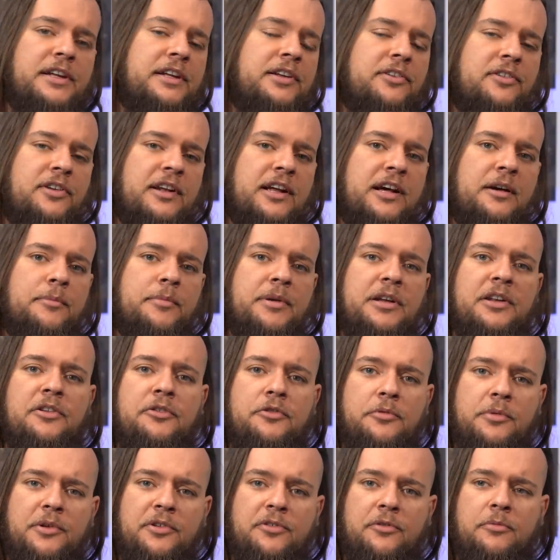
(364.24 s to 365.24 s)
Islam,
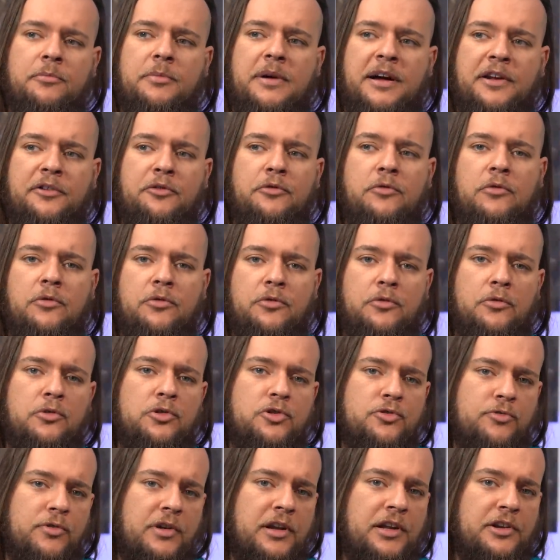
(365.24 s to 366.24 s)
Hinduism, and or
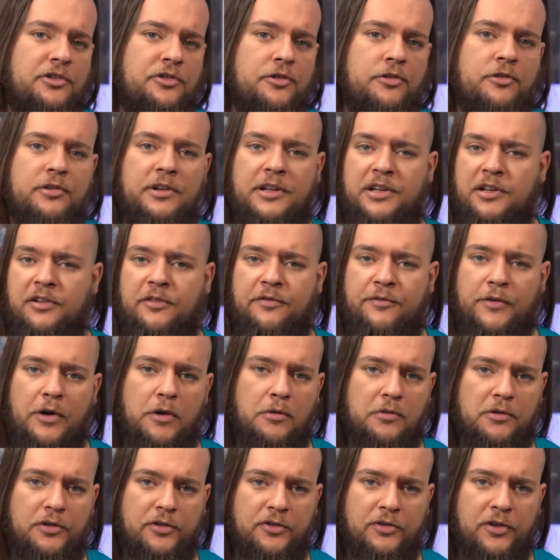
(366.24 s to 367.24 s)
Norse religion is
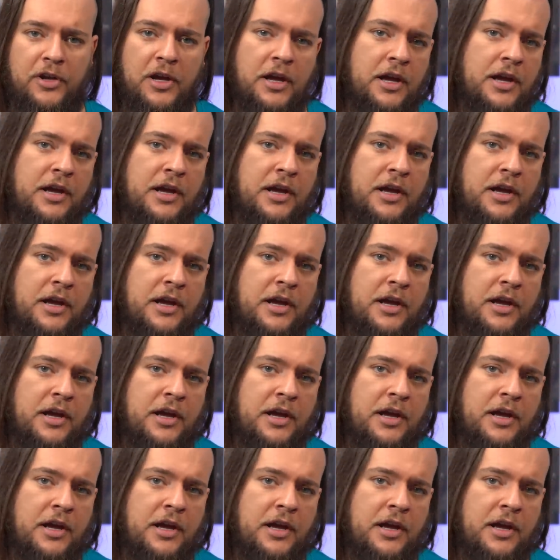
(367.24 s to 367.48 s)
false.